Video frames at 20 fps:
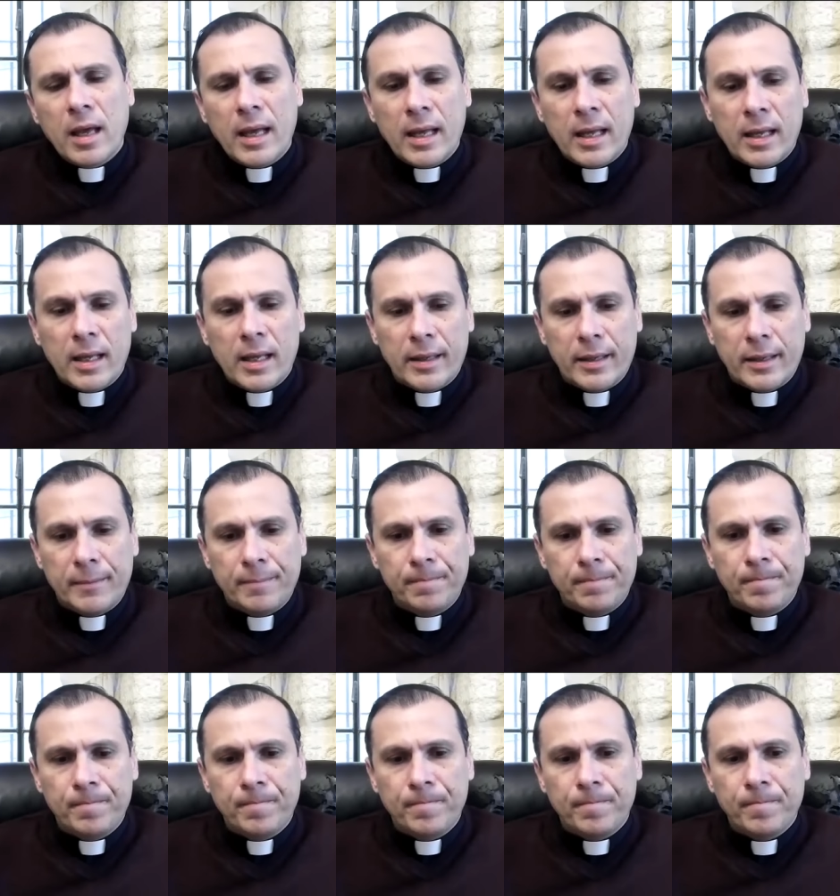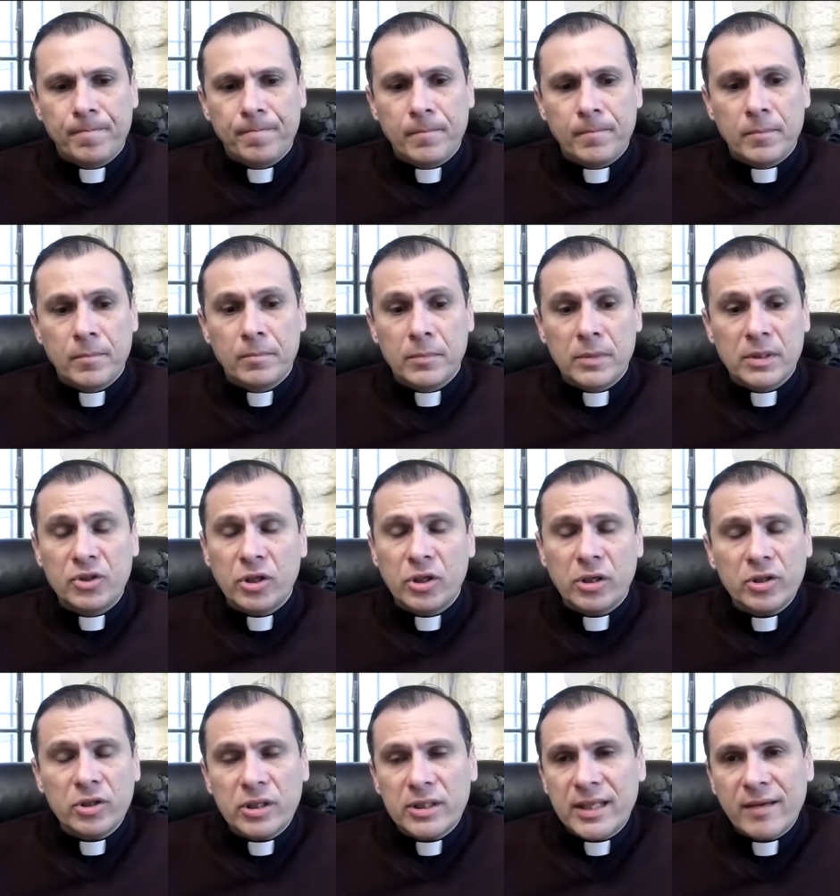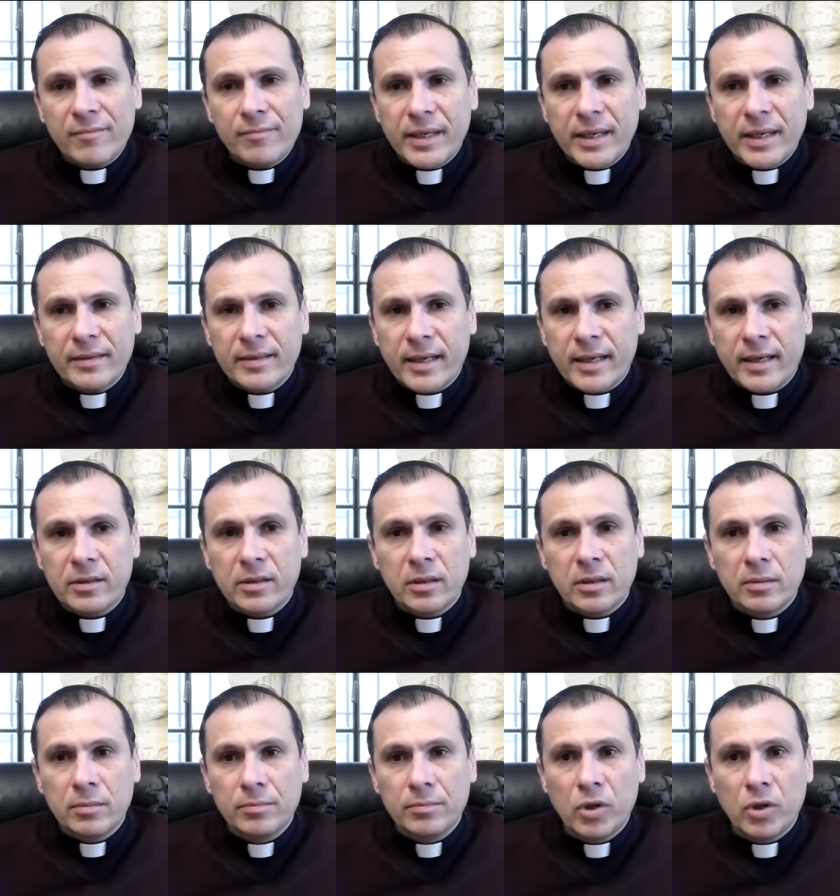Um, churches have been attacked,